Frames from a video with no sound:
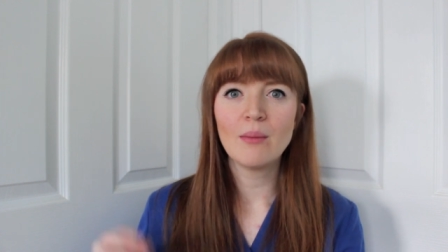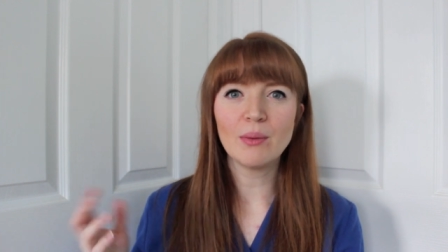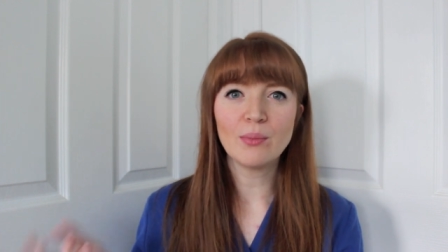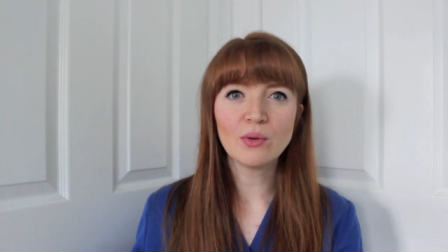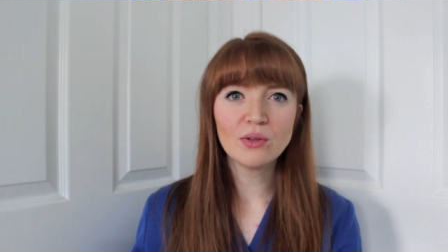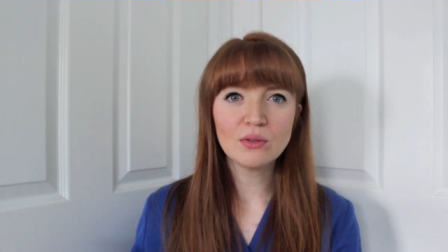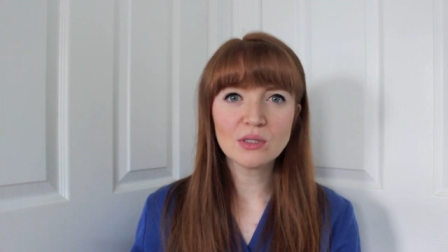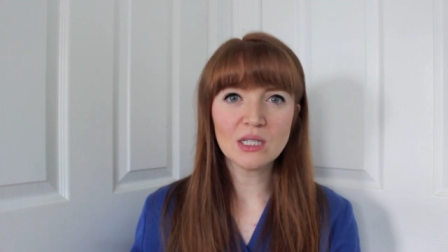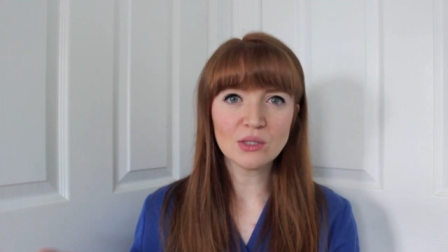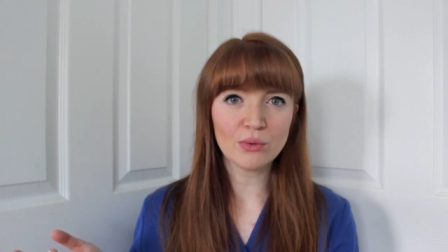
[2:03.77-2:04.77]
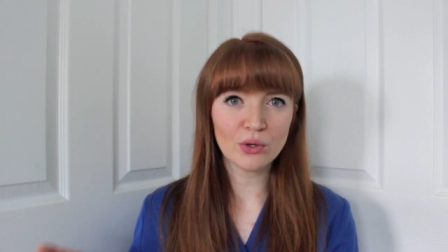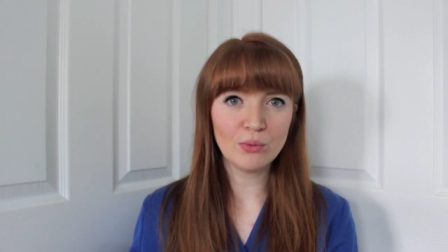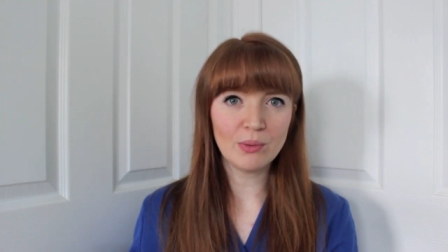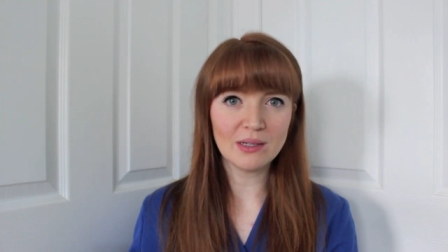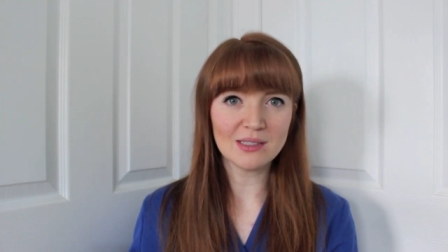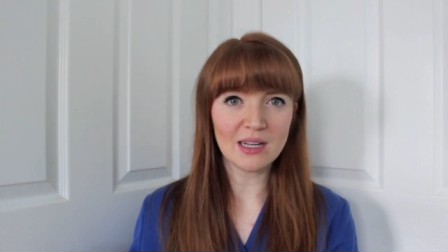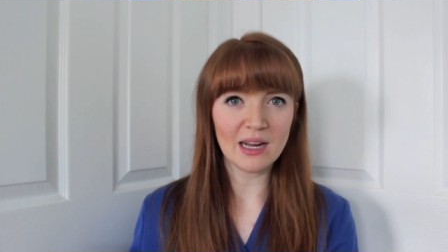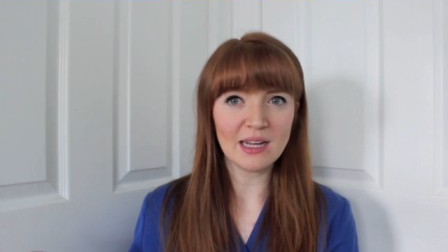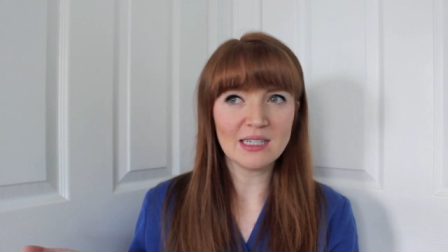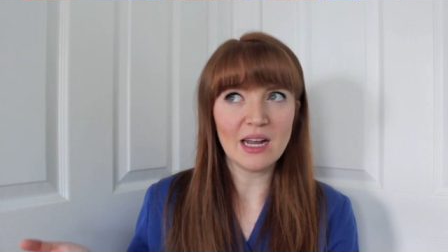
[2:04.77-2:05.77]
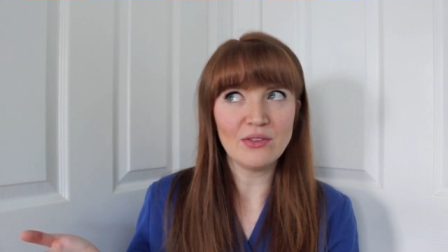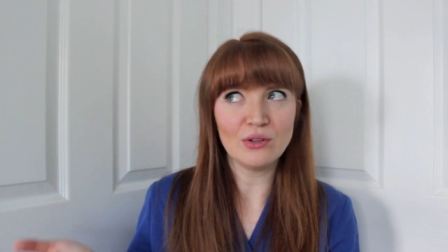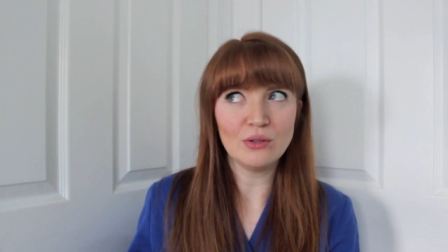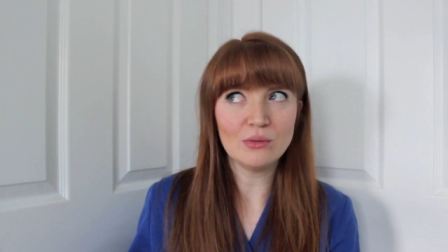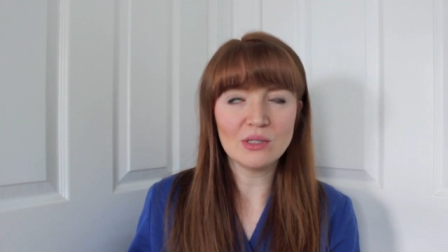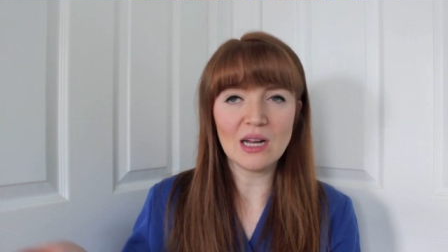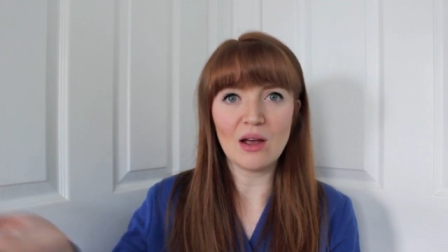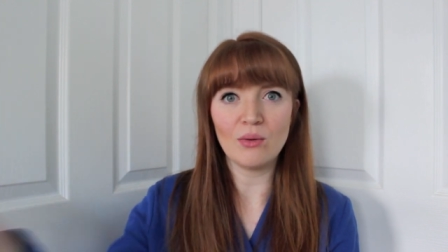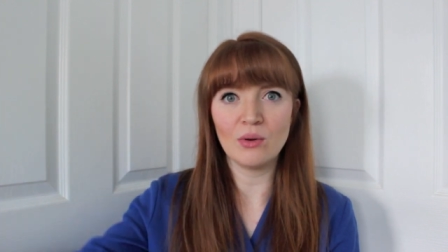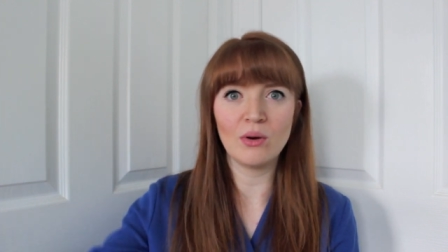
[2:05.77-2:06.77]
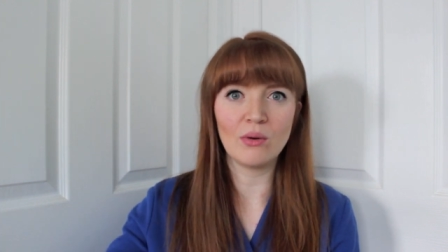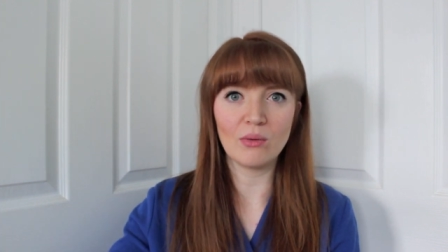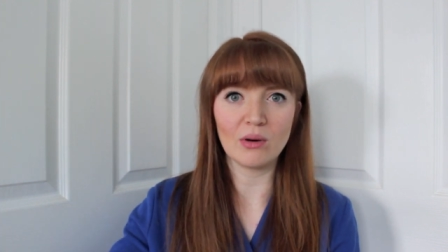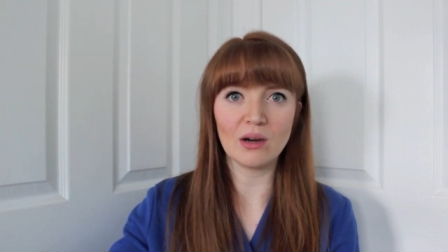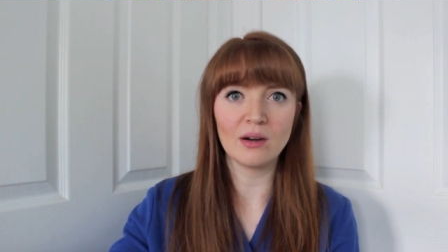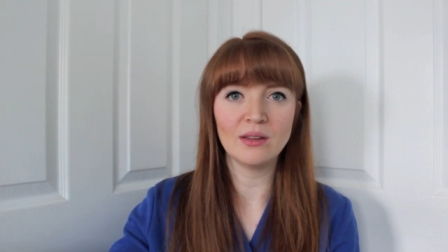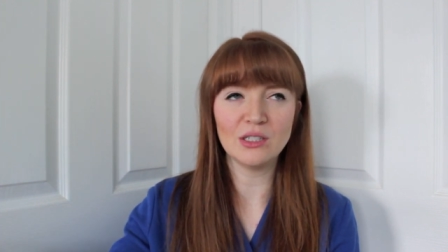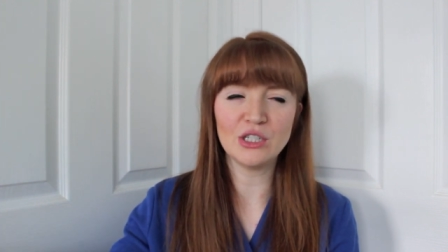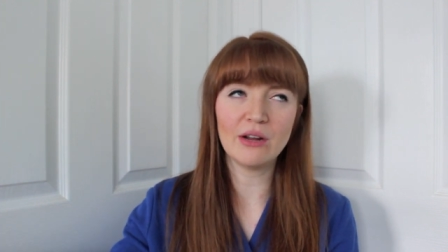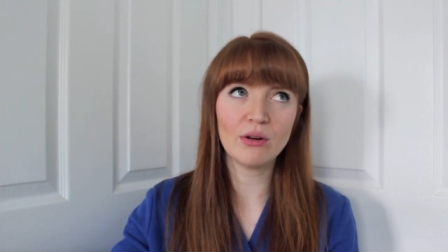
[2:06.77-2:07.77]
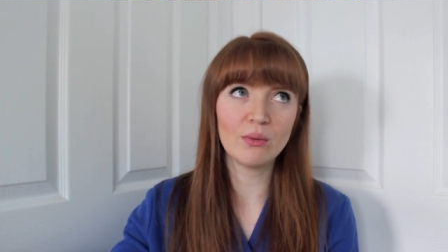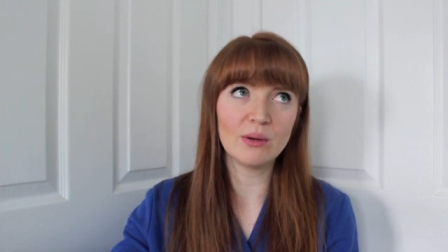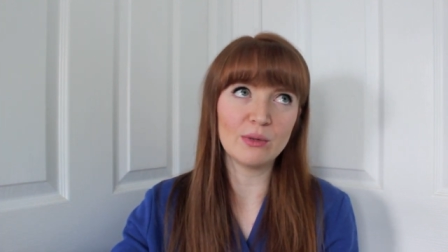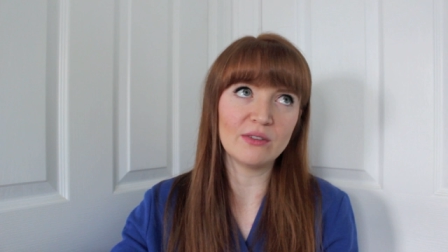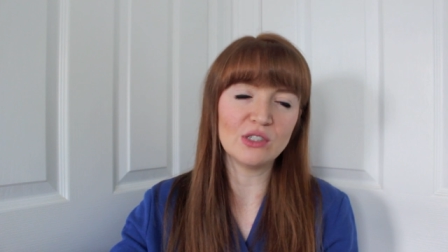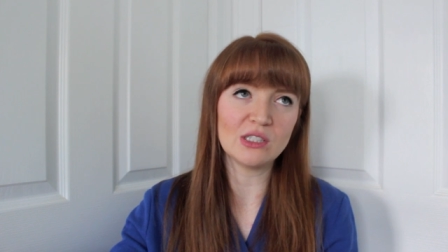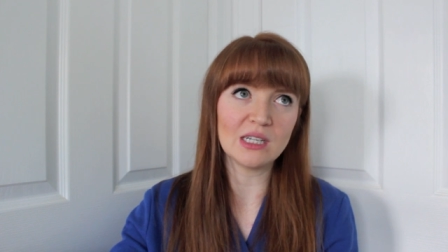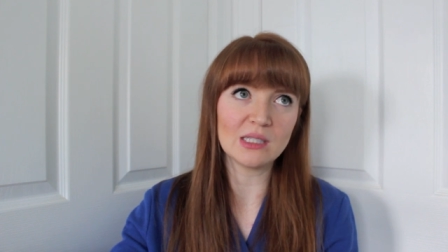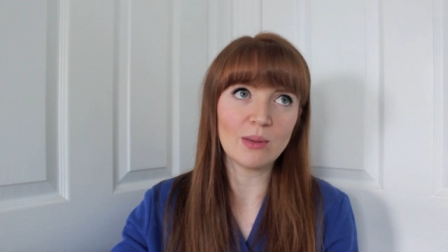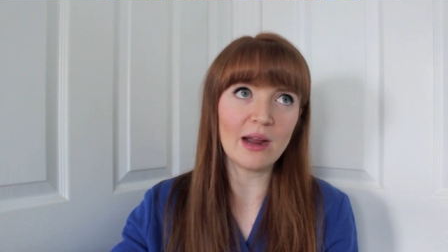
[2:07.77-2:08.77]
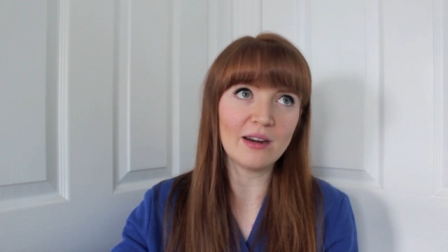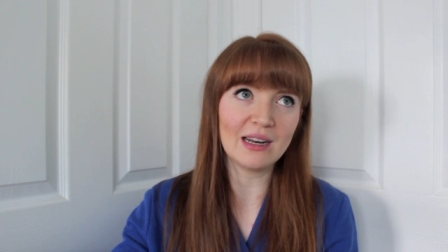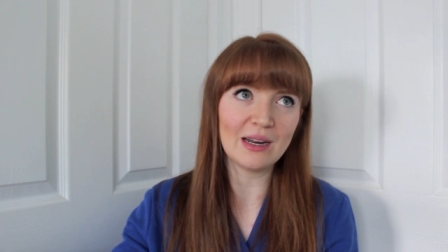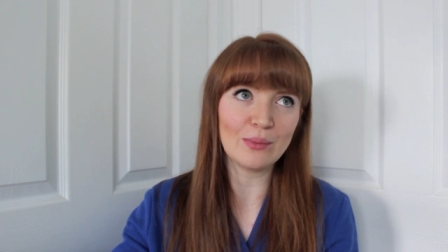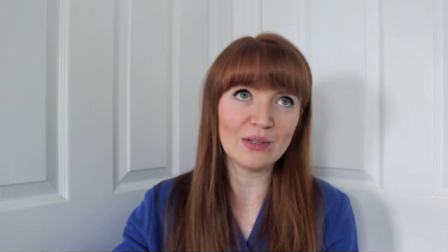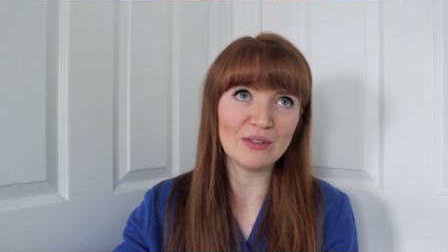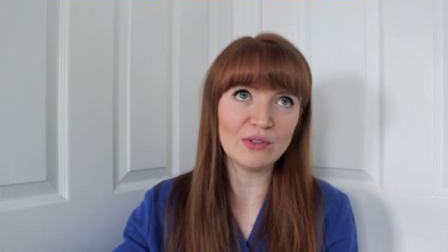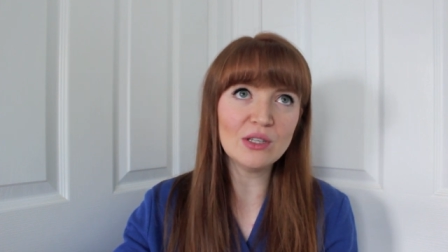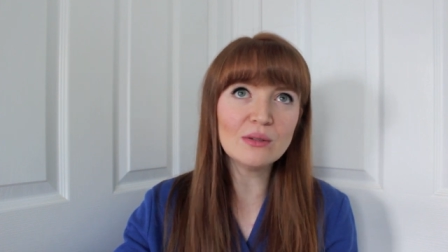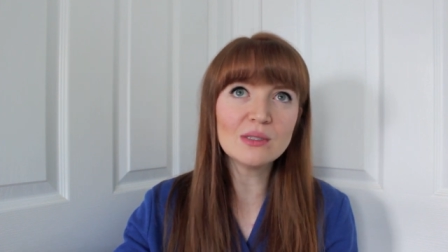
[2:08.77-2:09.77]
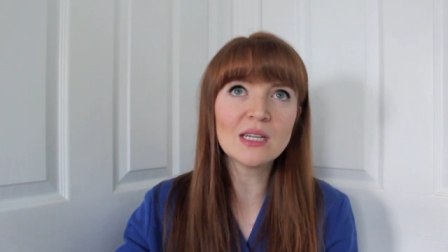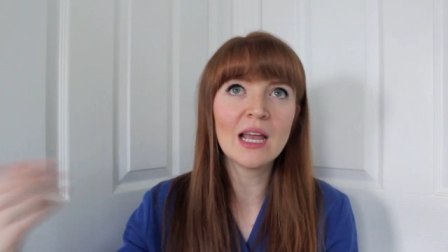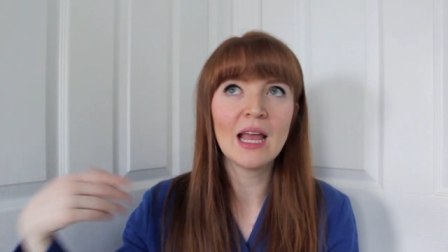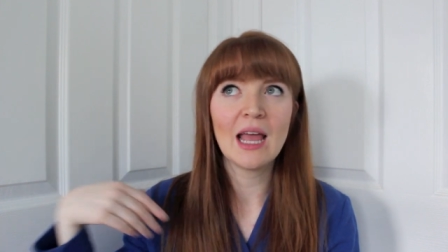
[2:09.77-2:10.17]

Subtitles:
But both of those things were coupons that I had to either use now, or the J. Crew one would have just expired and I wouldn't have used.